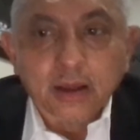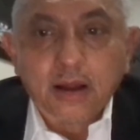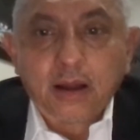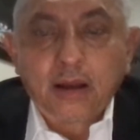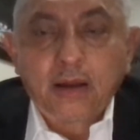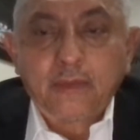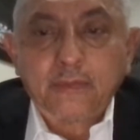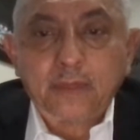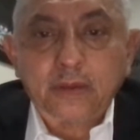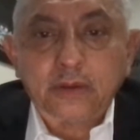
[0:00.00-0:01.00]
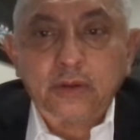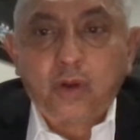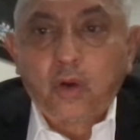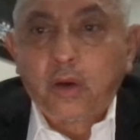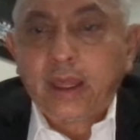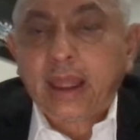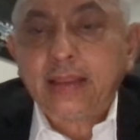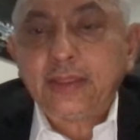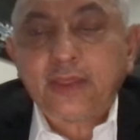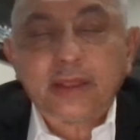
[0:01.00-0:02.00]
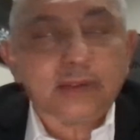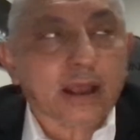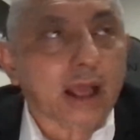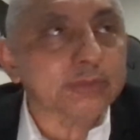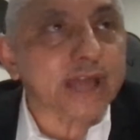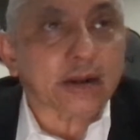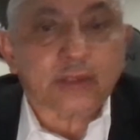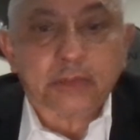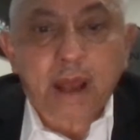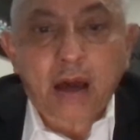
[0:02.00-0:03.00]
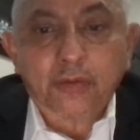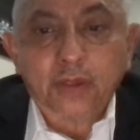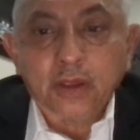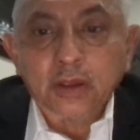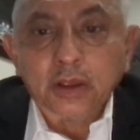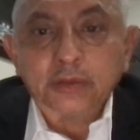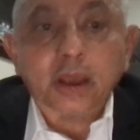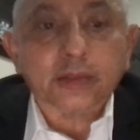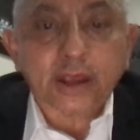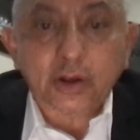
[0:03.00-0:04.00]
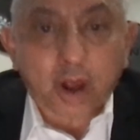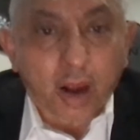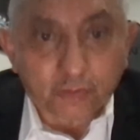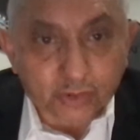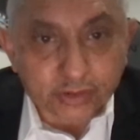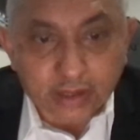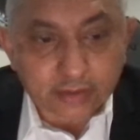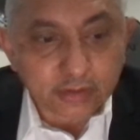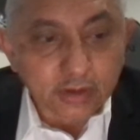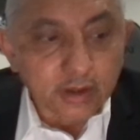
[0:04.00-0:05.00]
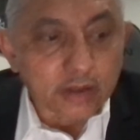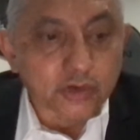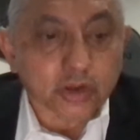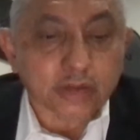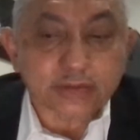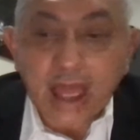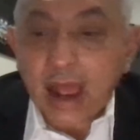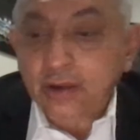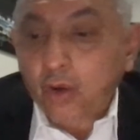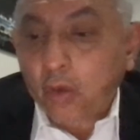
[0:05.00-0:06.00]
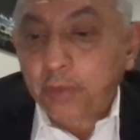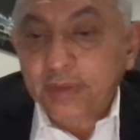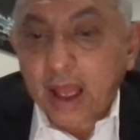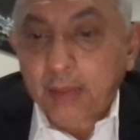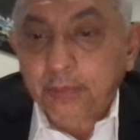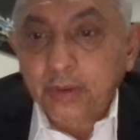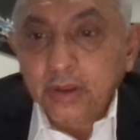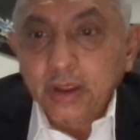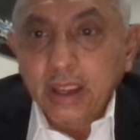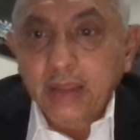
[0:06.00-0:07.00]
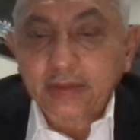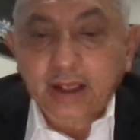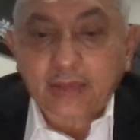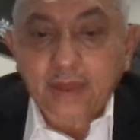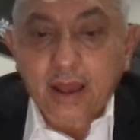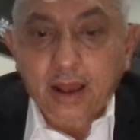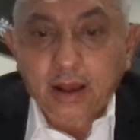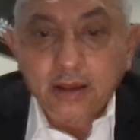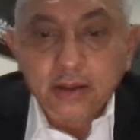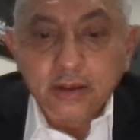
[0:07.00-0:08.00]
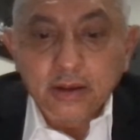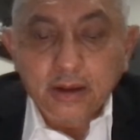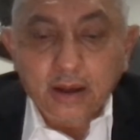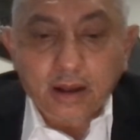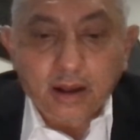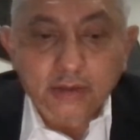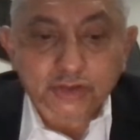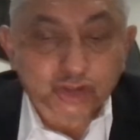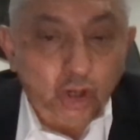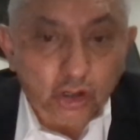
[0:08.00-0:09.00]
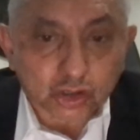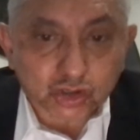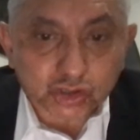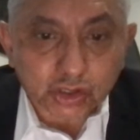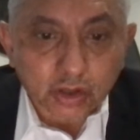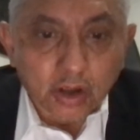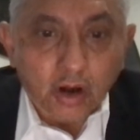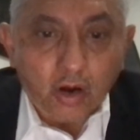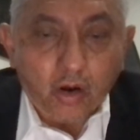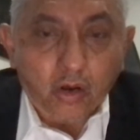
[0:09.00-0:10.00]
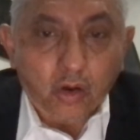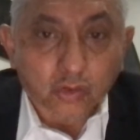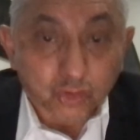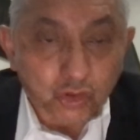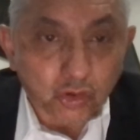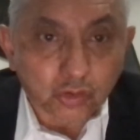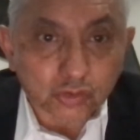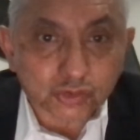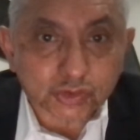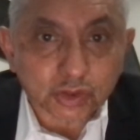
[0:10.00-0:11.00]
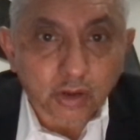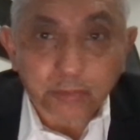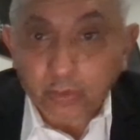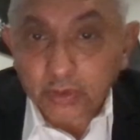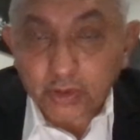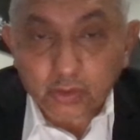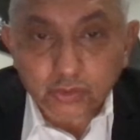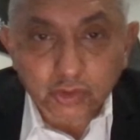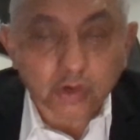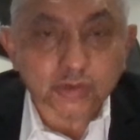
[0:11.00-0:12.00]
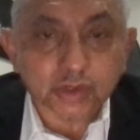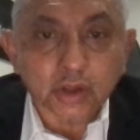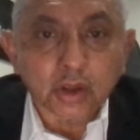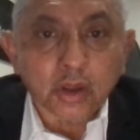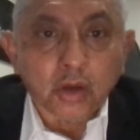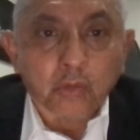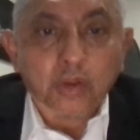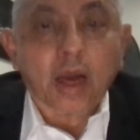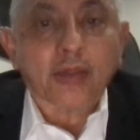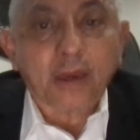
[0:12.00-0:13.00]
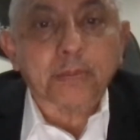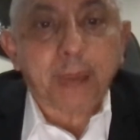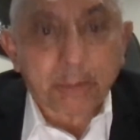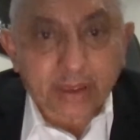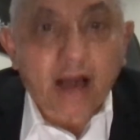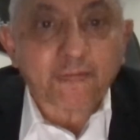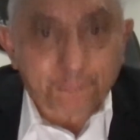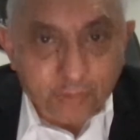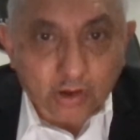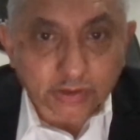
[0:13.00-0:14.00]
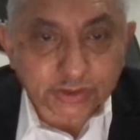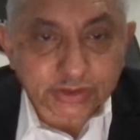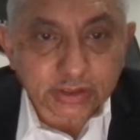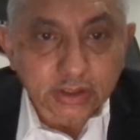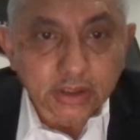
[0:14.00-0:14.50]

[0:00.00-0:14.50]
Uh, anything that comes out of their mouth, they're covering it. You cannot open up any kind of search on news, political news, without them popping up first.